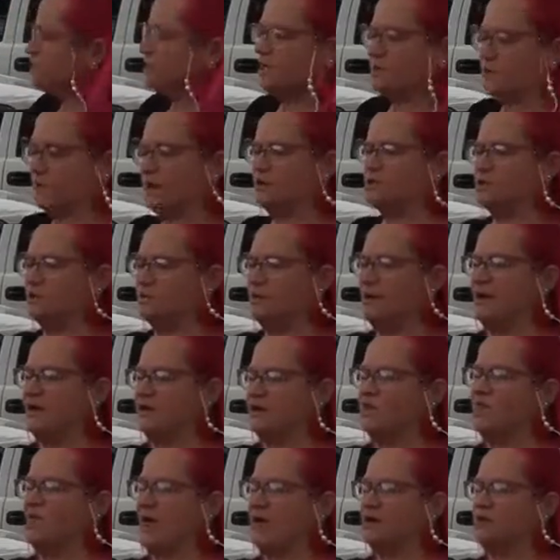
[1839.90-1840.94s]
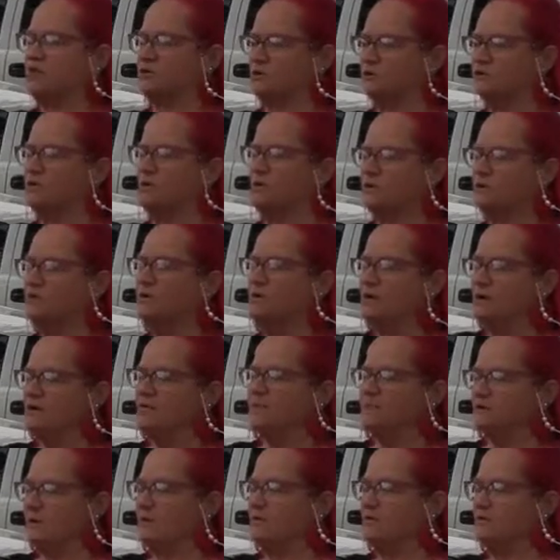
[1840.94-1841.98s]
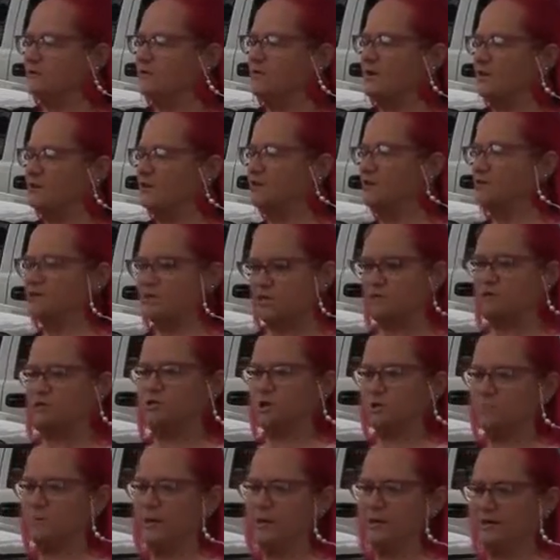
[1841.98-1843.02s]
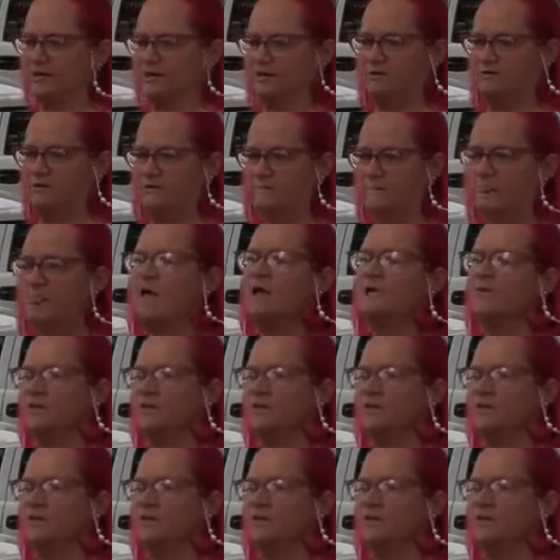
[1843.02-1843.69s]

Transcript: it to the original manufacturer and they either fix it or send you a brand new one.